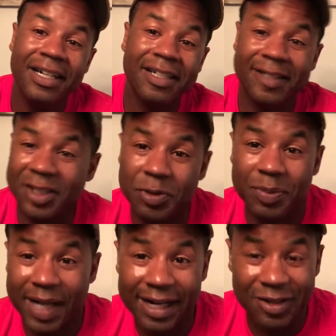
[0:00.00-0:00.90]
accessory
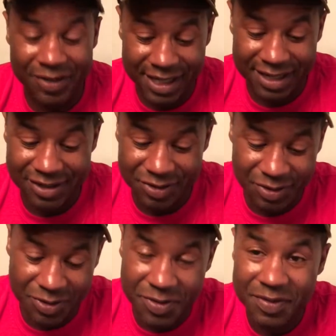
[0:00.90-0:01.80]
block you need
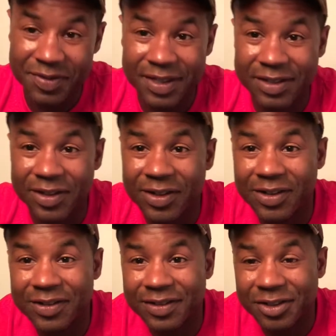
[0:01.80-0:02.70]
to
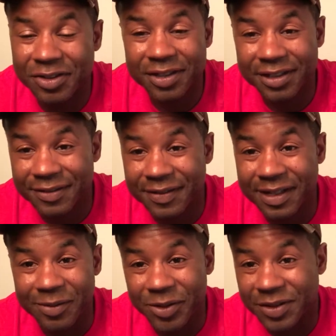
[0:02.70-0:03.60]
install this trigger,
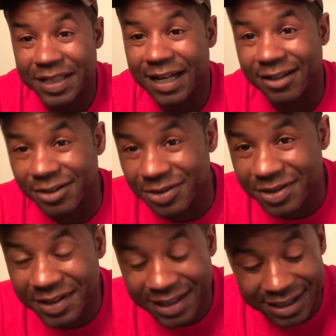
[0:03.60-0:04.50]
and we're gonna see how it goes.